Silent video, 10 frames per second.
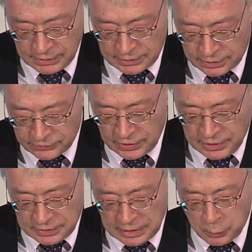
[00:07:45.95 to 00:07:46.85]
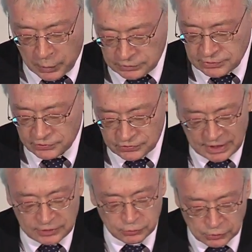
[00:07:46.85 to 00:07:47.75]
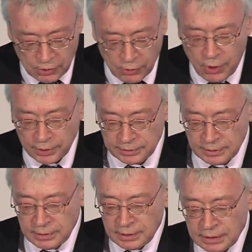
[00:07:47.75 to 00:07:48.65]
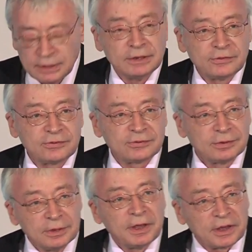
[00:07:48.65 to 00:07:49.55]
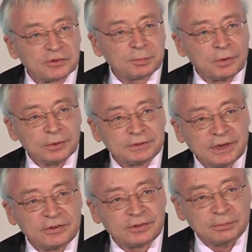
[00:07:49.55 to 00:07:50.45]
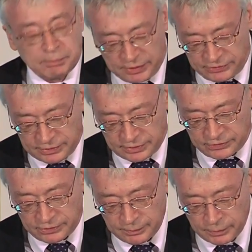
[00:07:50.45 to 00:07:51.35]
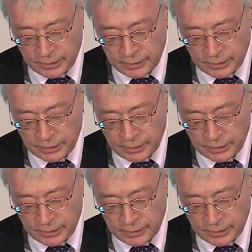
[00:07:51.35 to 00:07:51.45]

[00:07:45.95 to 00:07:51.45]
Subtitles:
That is, they want the state to go on in its exploitation business.